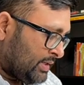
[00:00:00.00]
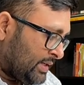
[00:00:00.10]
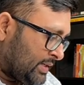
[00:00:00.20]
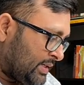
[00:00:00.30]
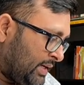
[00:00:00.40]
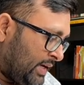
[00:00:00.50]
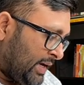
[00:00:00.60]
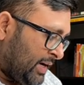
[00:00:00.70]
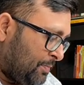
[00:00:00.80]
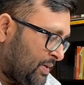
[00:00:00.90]

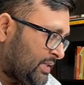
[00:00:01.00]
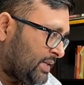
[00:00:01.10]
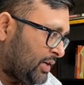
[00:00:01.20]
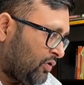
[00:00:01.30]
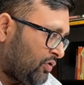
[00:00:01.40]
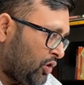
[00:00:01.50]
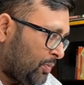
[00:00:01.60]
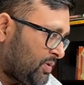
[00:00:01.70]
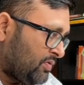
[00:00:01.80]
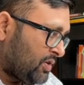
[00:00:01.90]
68% of the
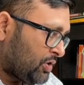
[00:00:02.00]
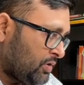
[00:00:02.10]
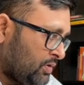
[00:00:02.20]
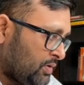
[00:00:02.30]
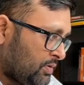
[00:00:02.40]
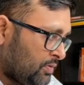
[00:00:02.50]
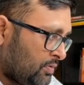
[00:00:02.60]
observations